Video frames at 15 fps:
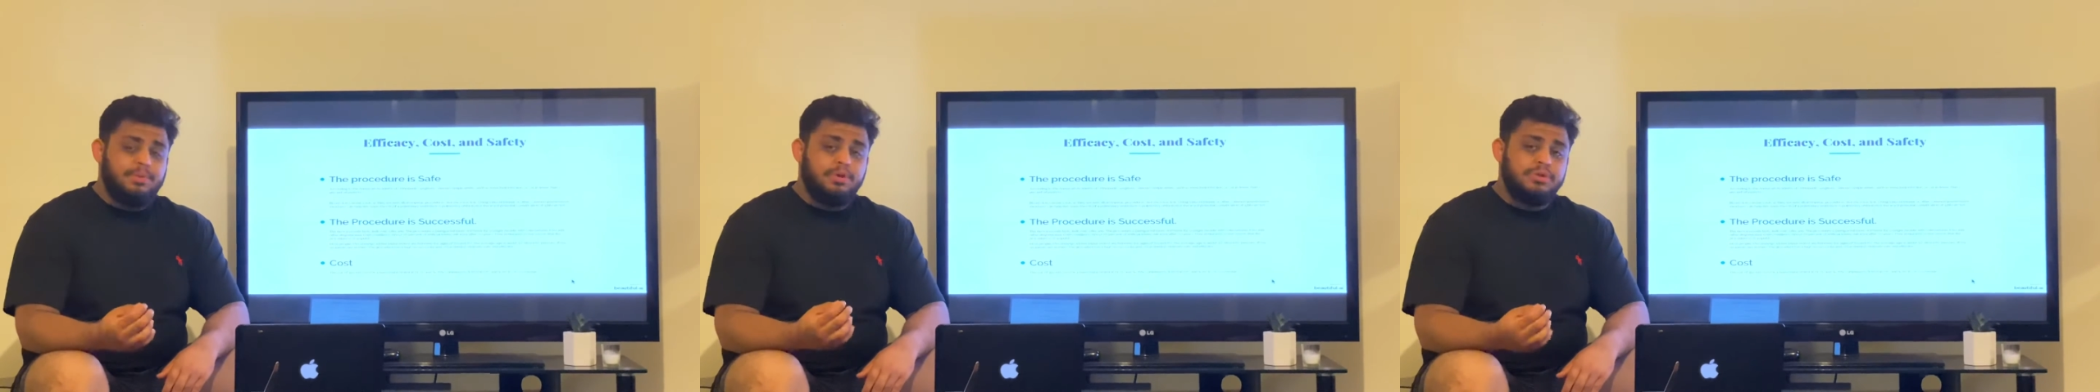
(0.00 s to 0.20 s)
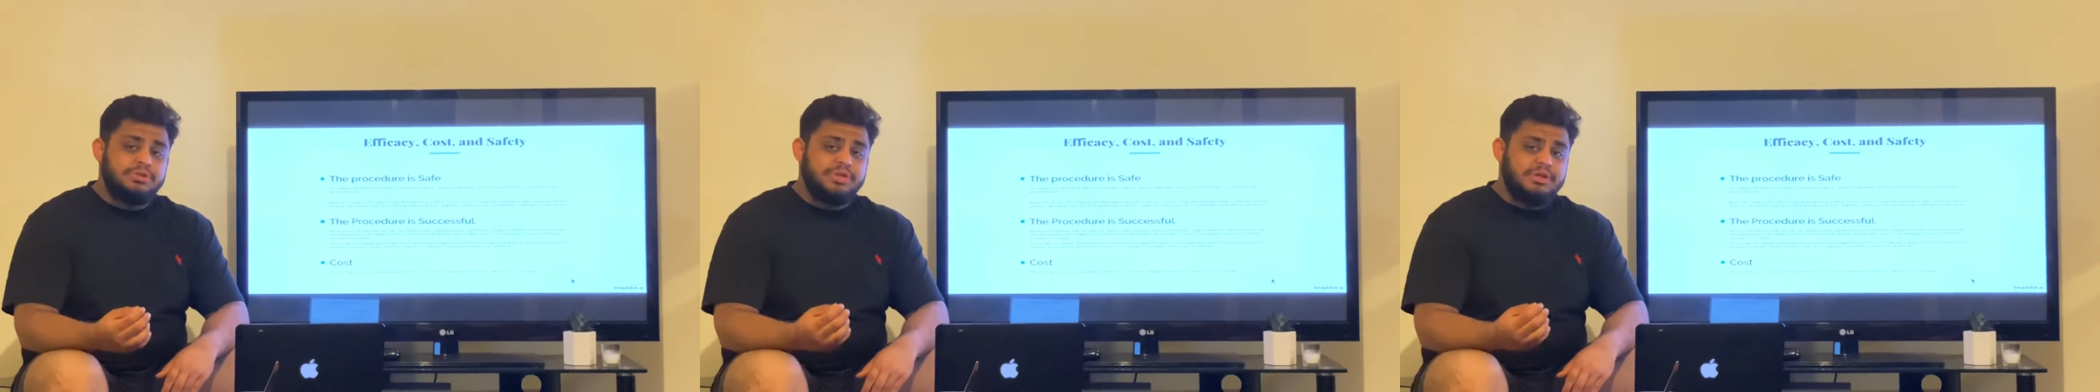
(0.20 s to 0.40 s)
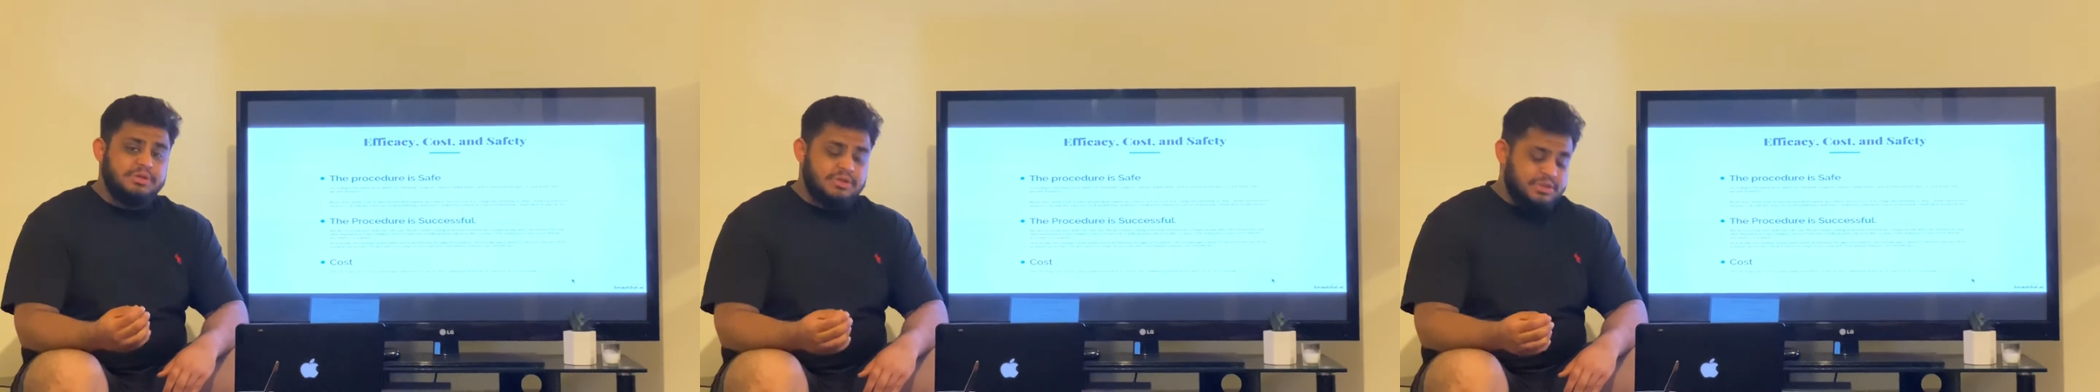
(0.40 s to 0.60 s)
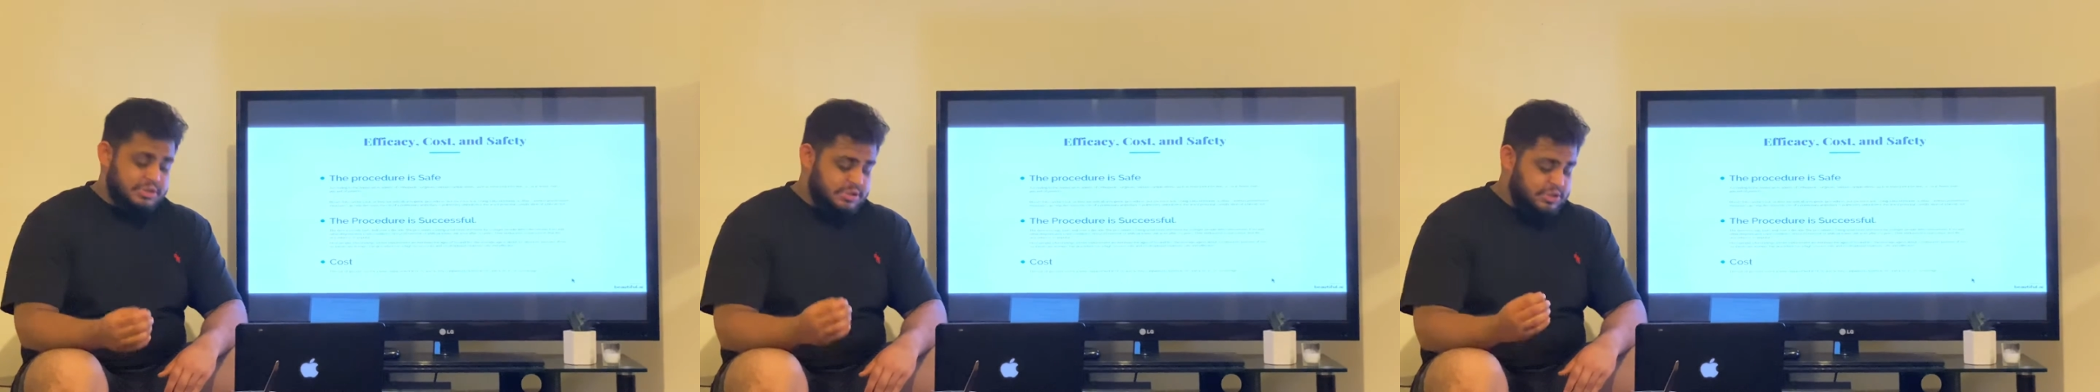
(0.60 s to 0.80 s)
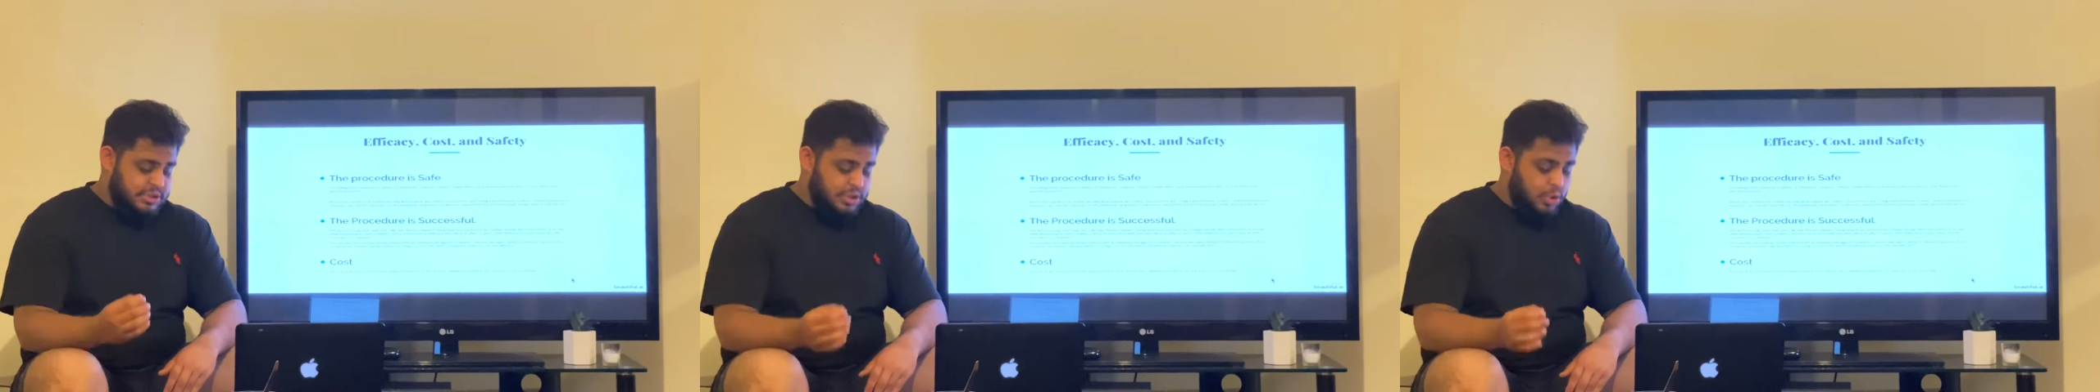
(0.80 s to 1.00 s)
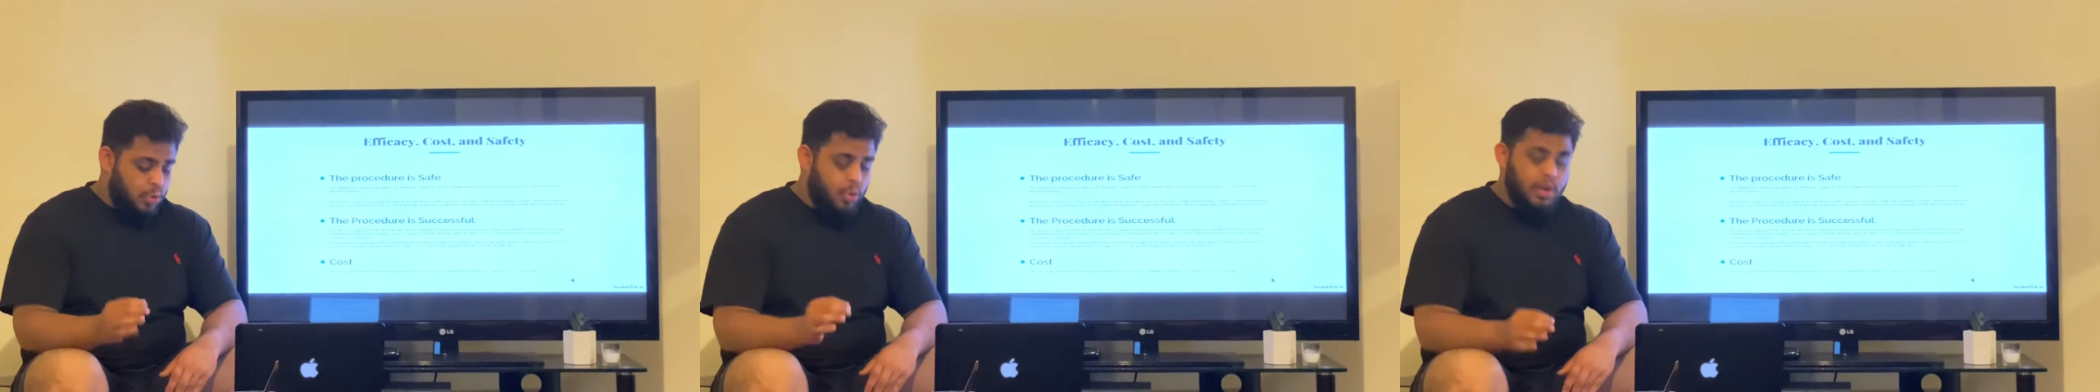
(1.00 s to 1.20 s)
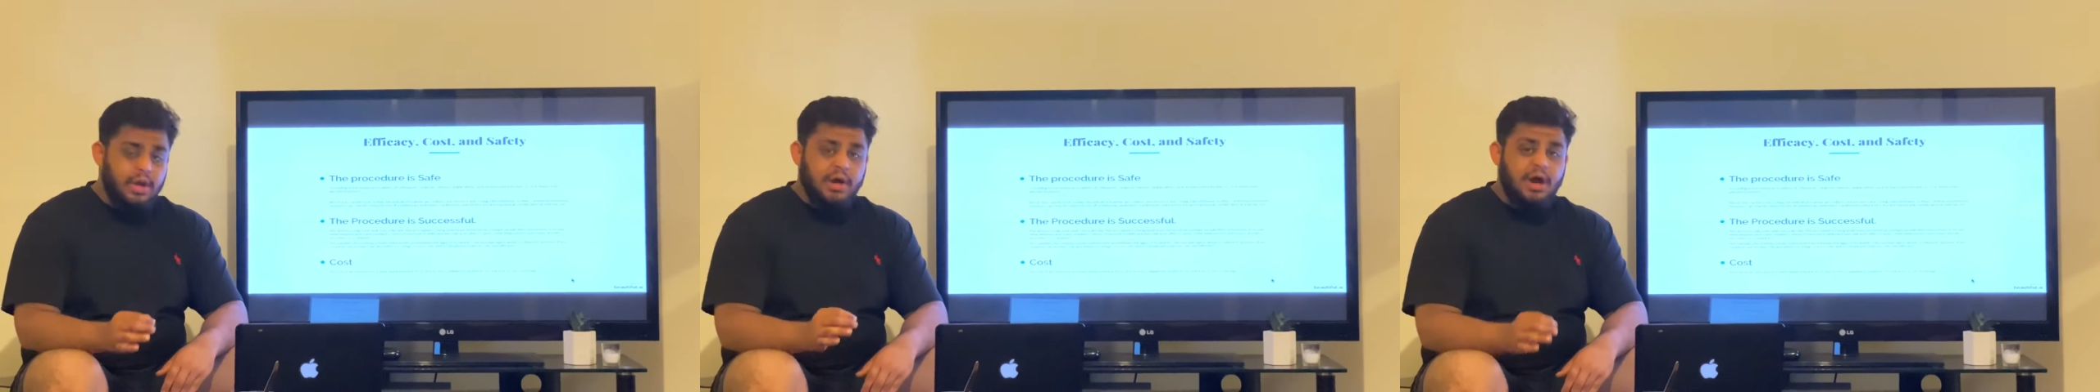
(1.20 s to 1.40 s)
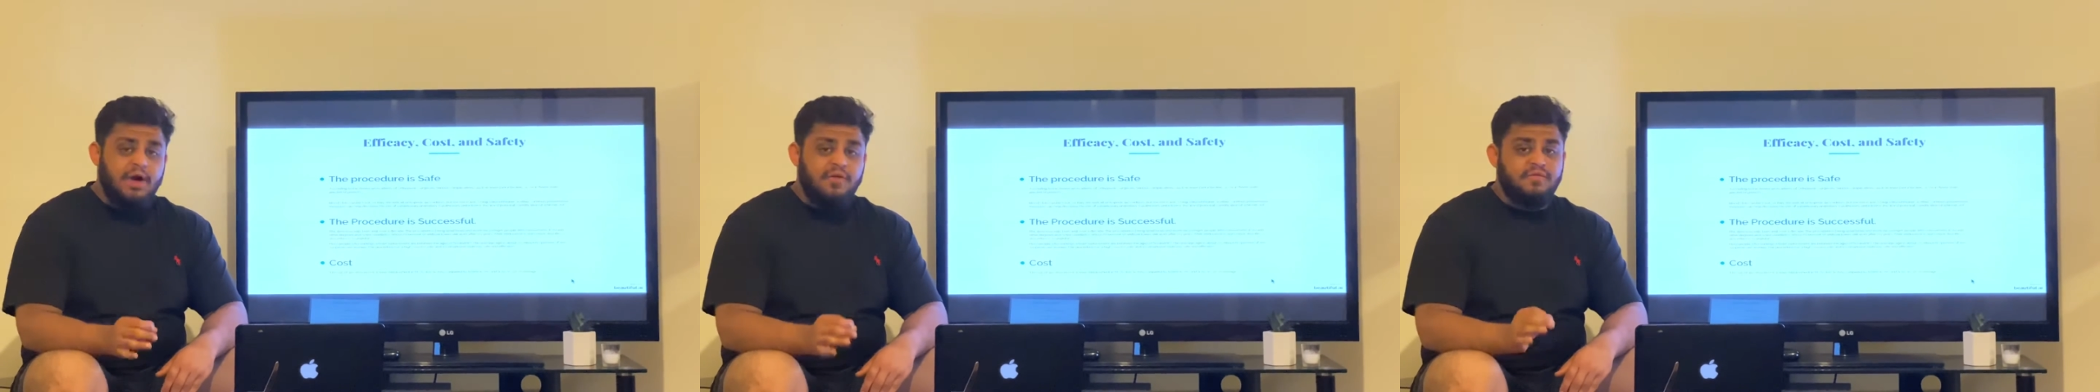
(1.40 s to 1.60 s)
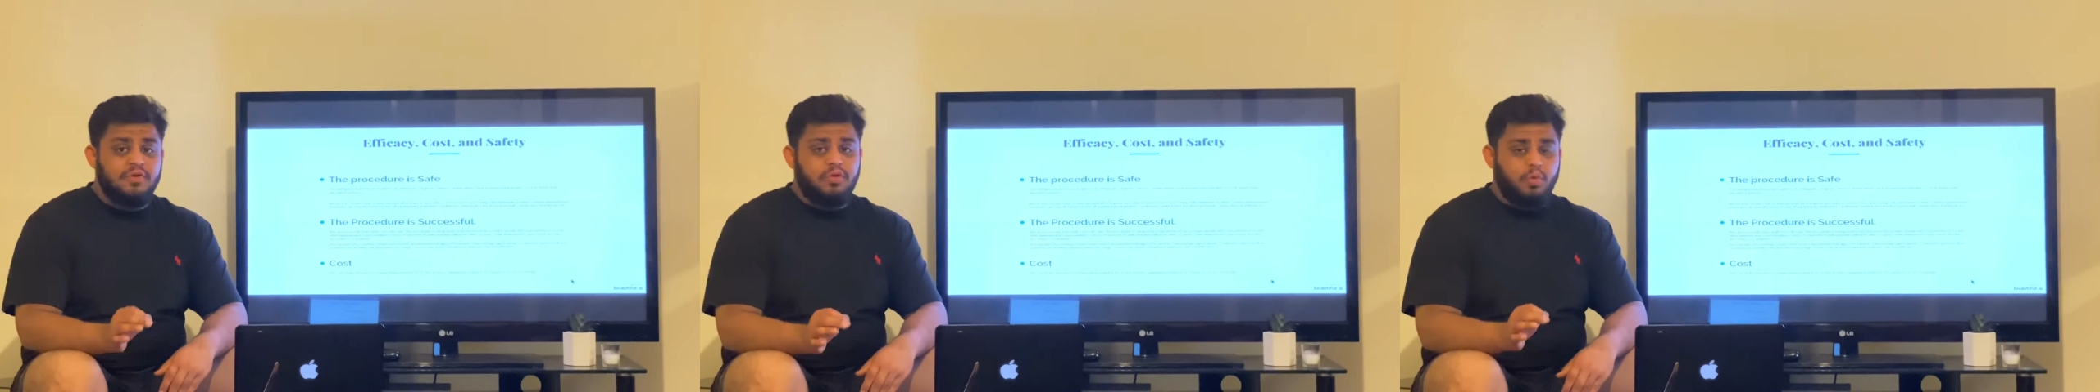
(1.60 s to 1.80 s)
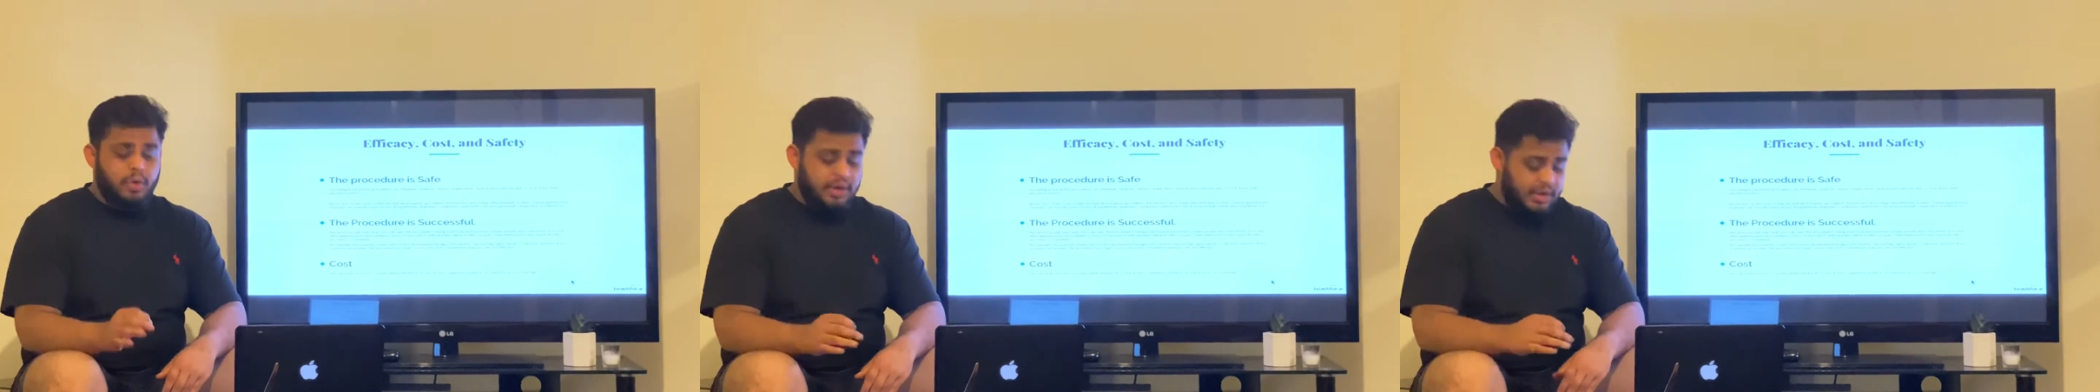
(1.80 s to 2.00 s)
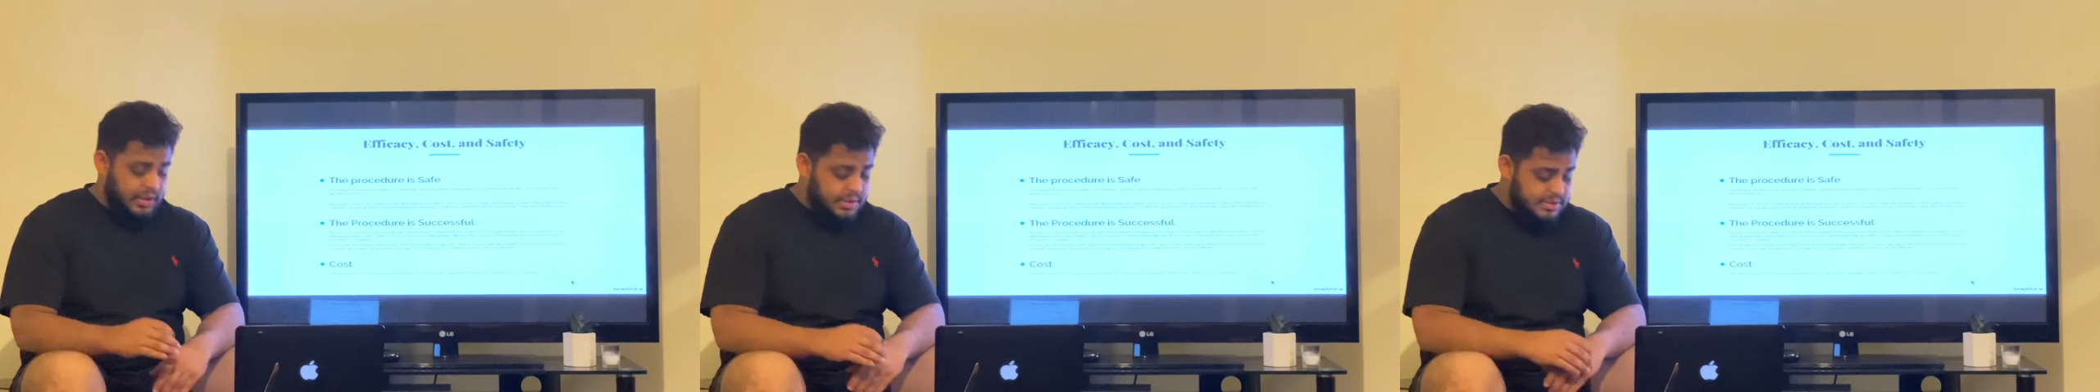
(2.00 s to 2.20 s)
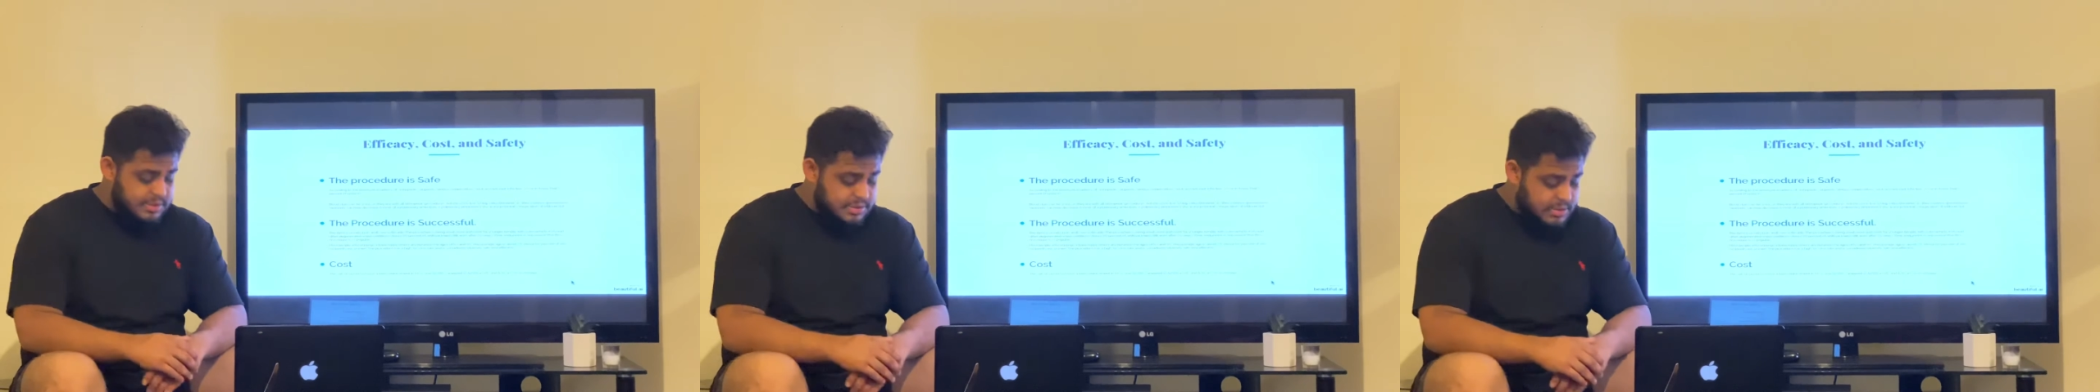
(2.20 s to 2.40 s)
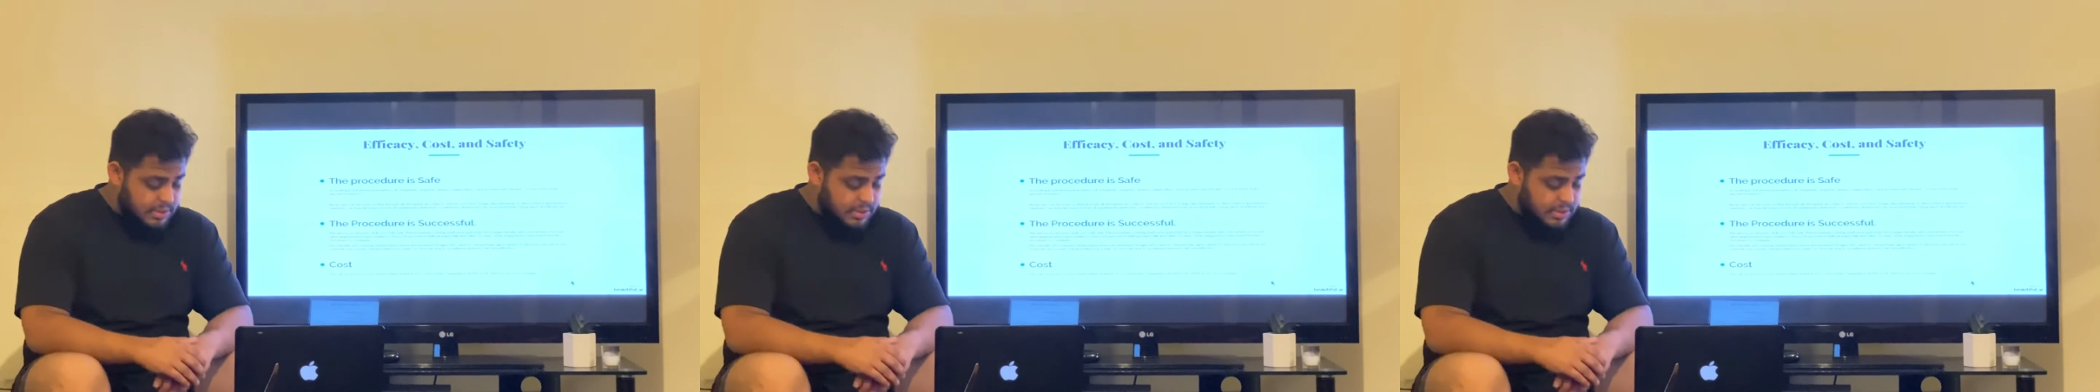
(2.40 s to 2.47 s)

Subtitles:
prostheses still work after 20 years.